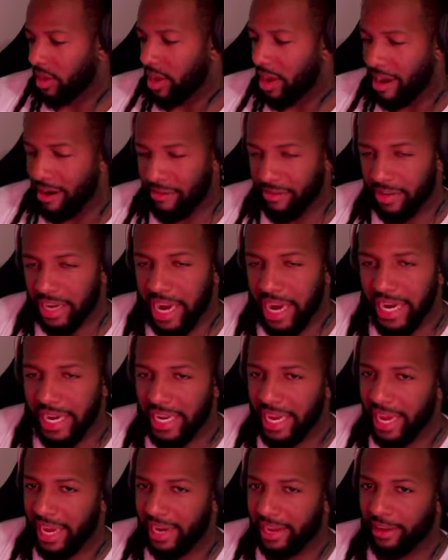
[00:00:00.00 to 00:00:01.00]
I forgot he
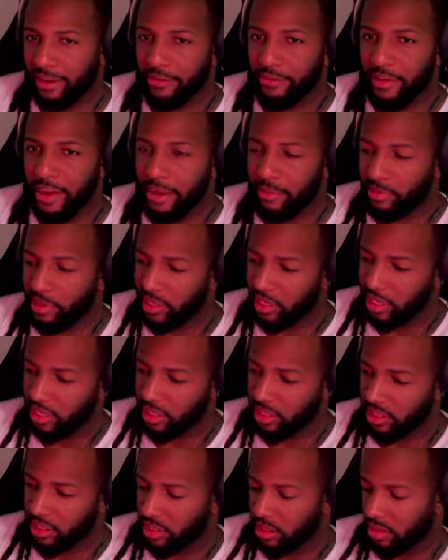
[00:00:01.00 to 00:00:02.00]
had like a family like
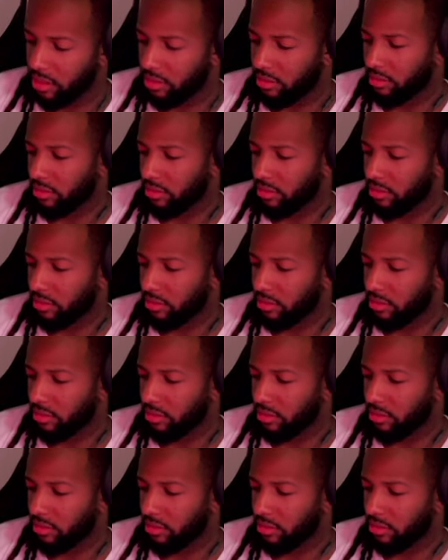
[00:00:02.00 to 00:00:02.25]
this.